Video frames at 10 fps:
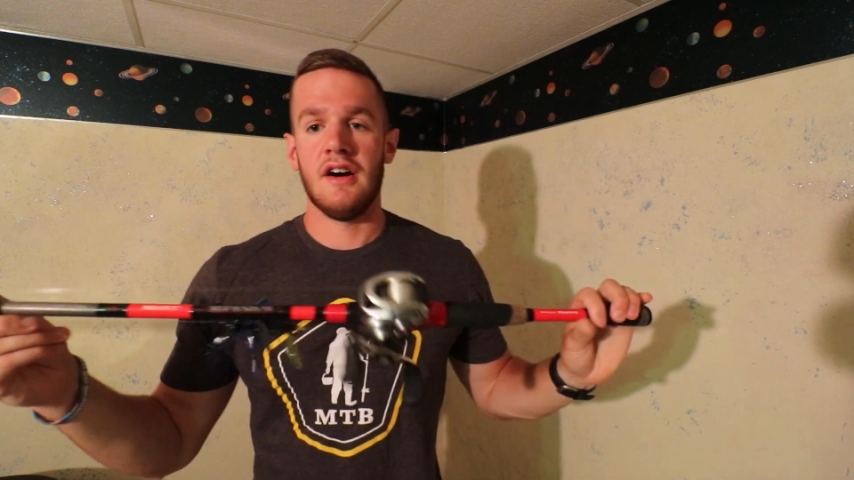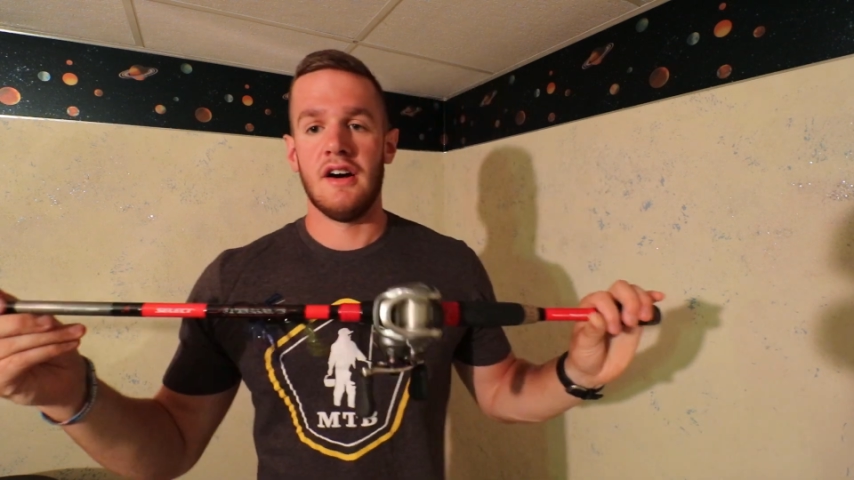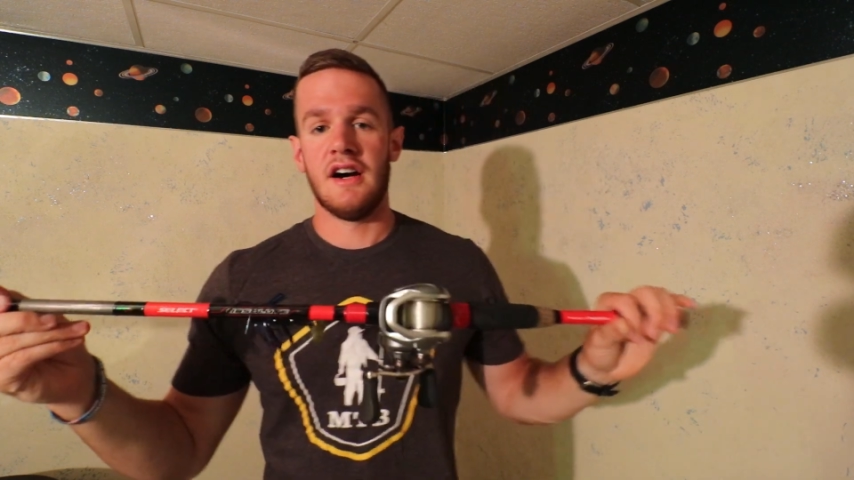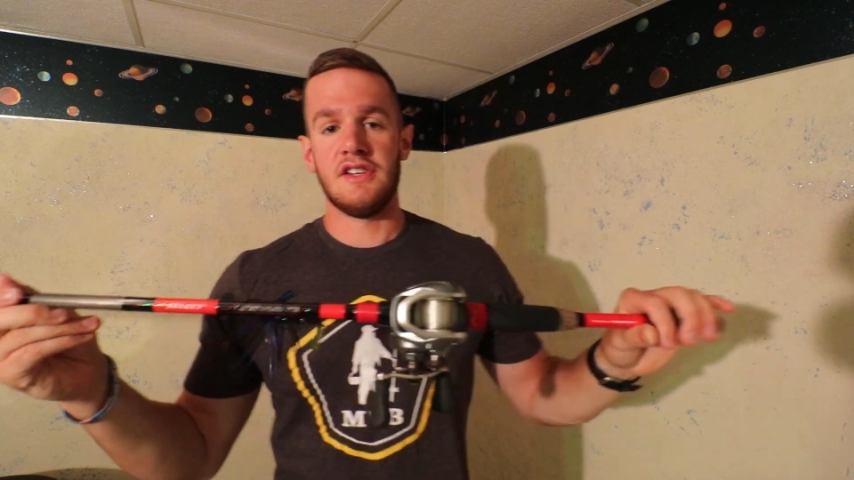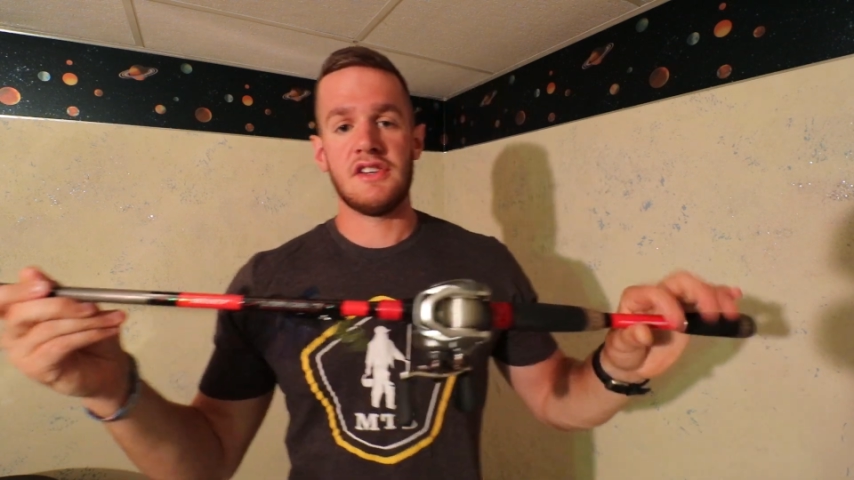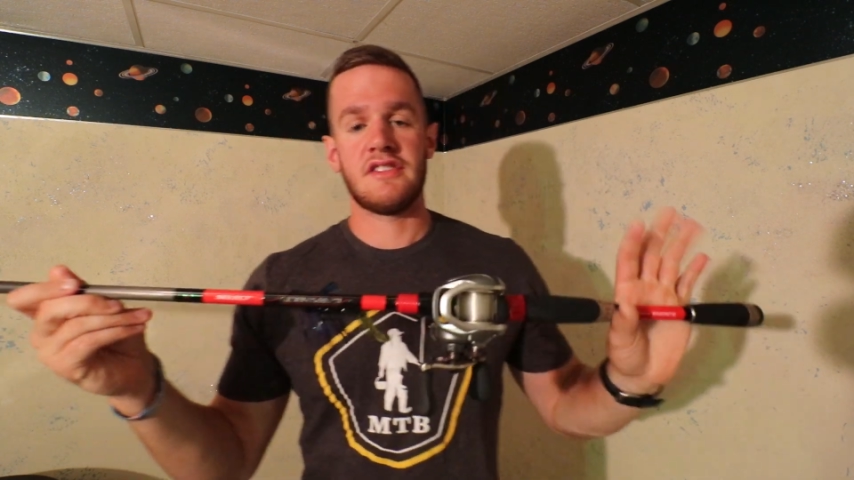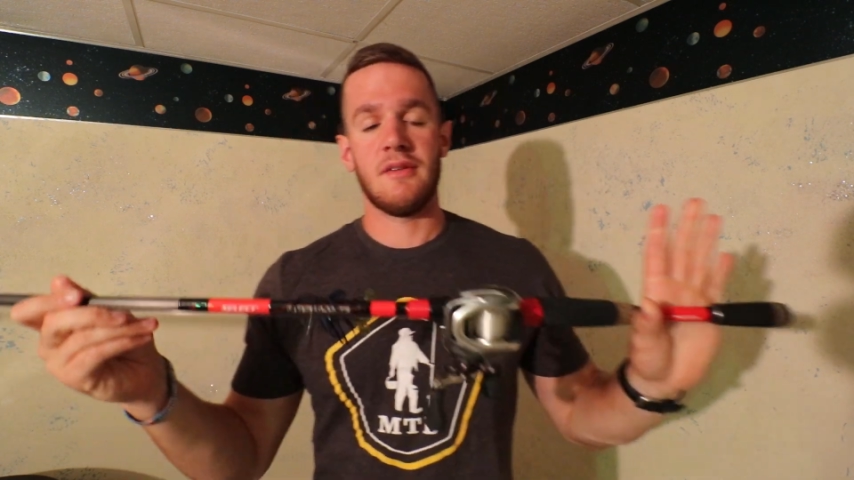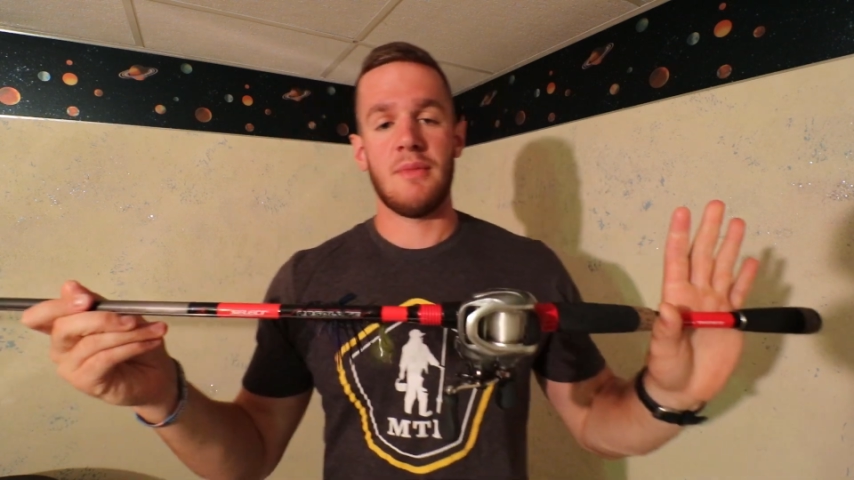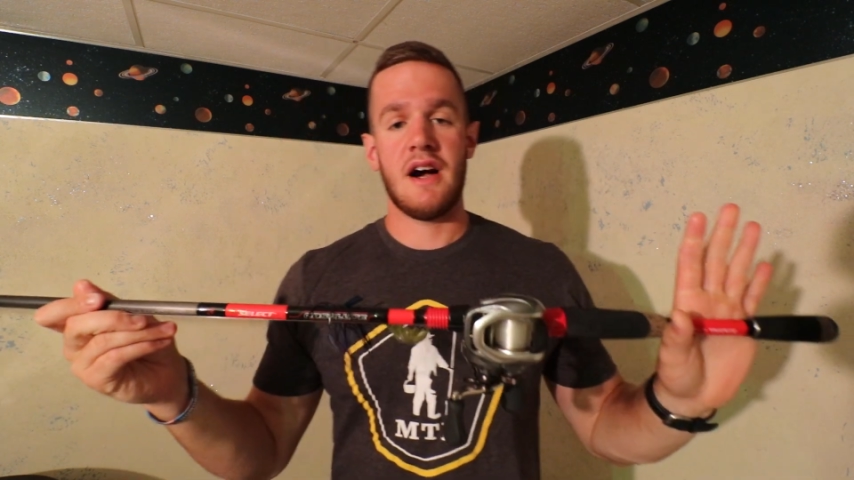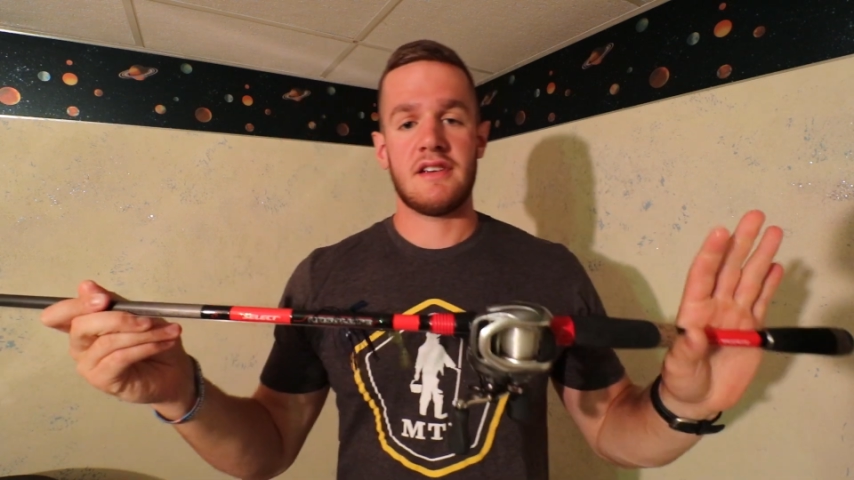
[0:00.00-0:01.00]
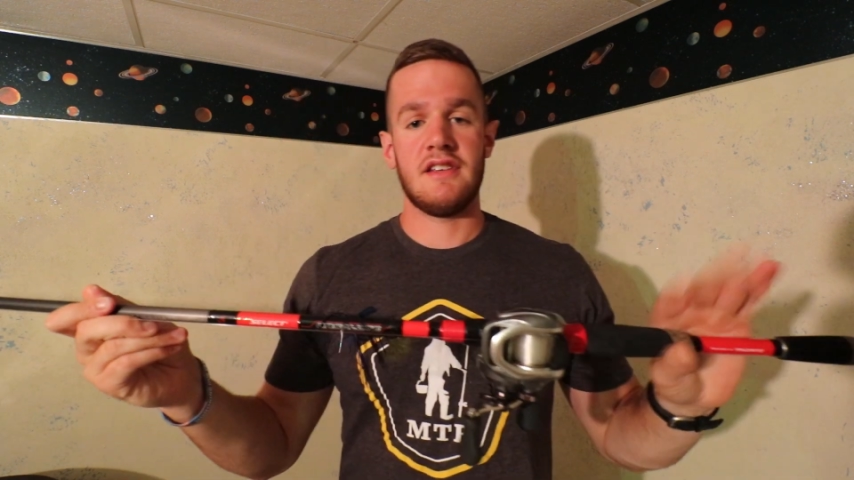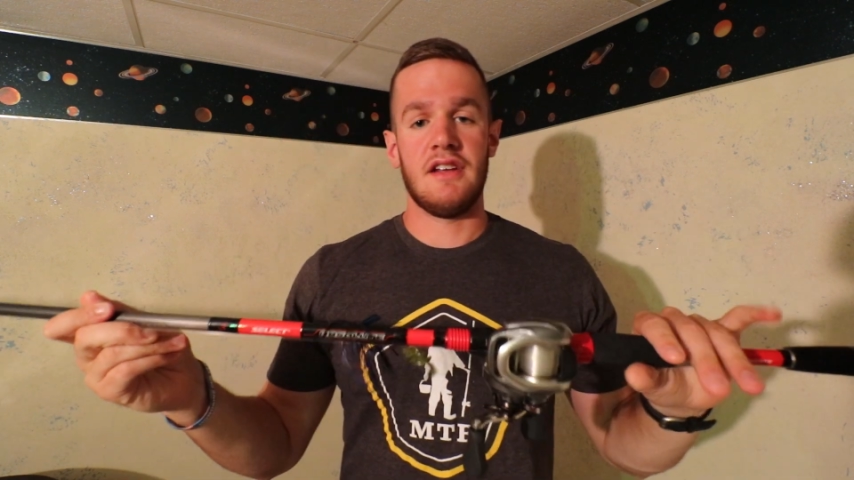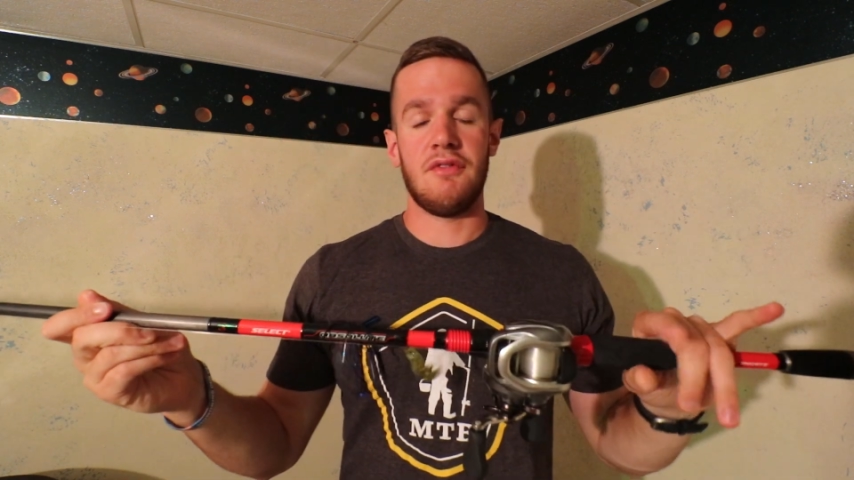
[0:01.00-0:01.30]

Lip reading: I just unboxed it.